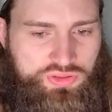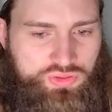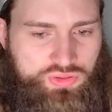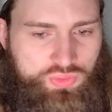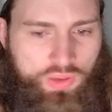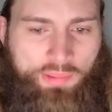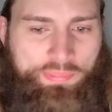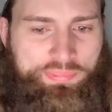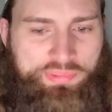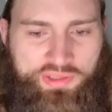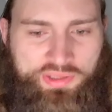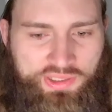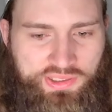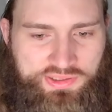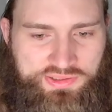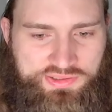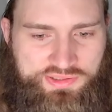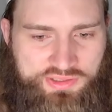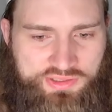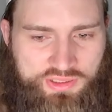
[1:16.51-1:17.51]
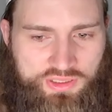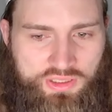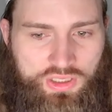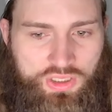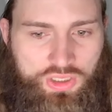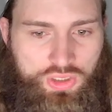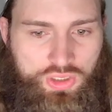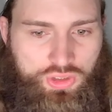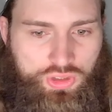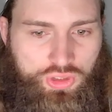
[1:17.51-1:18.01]
grappling is.
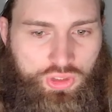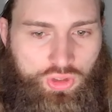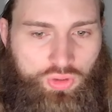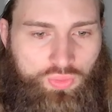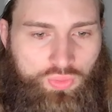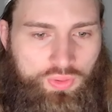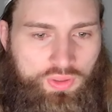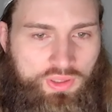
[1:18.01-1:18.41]
You know,